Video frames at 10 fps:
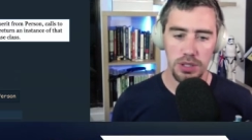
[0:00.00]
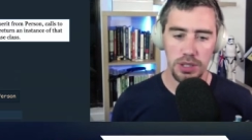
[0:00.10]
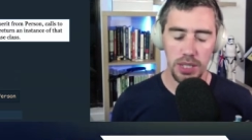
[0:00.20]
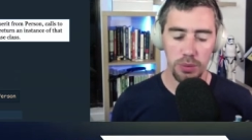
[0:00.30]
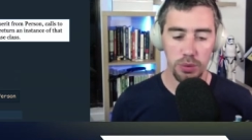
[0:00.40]

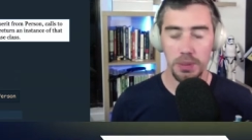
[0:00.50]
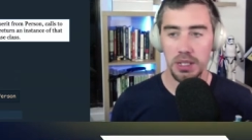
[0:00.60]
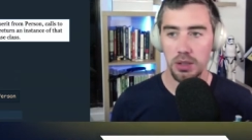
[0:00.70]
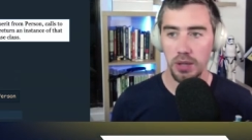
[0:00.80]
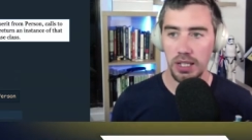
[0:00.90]
they will be
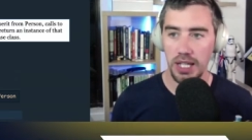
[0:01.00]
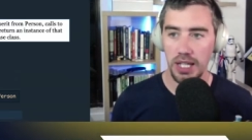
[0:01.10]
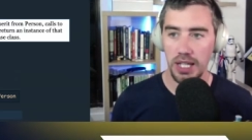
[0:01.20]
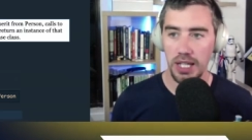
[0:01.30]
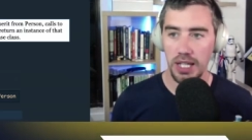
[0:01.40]
correctly
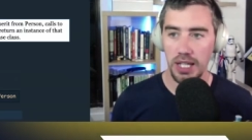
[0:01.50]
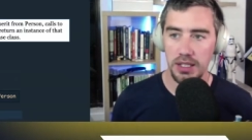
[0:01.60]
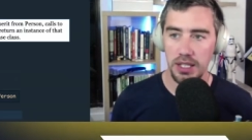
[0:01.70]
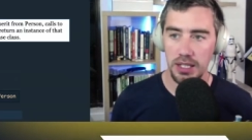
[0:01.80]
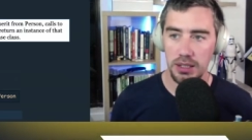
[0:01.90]
annotated
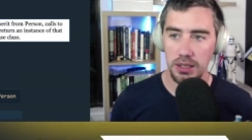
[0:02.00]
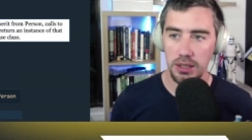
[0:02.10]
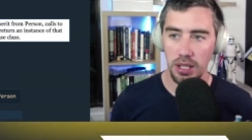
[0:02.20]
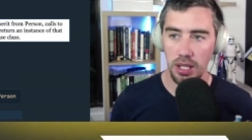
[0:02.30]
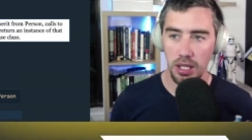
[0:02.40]
in
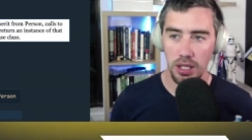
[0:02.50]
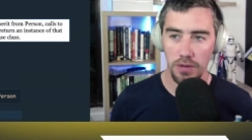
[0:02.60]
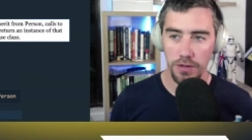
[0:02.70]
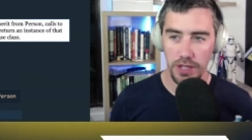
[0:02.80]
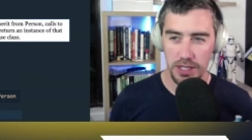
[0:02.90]
uh,
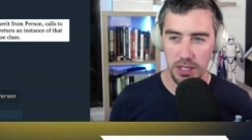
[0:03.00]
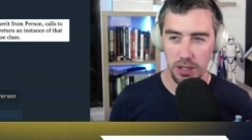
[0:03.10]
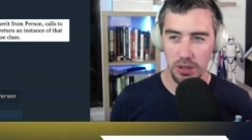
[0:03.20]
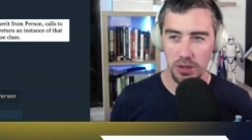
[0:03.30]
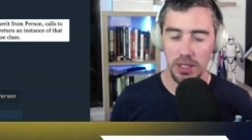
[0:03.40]
VS
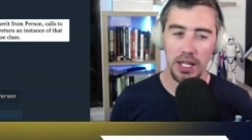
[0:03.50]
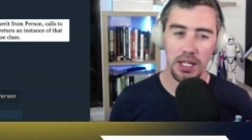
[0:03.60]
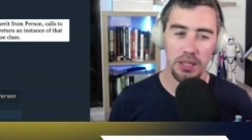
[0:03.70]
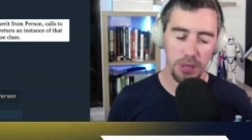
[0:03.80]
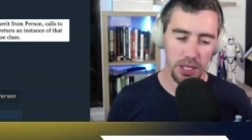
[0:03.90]
Code and
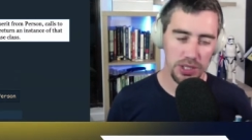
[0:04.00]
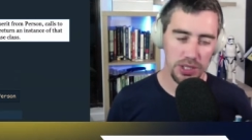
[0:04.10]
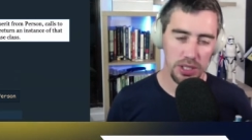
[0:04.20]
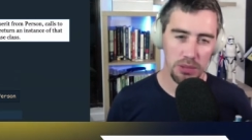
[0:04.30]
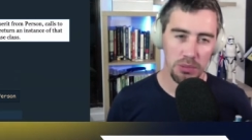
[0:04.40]
in
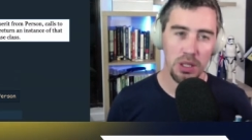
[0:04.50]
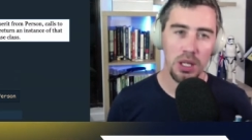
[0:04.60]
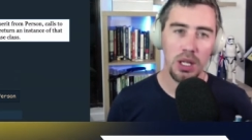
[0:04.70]
PyCharm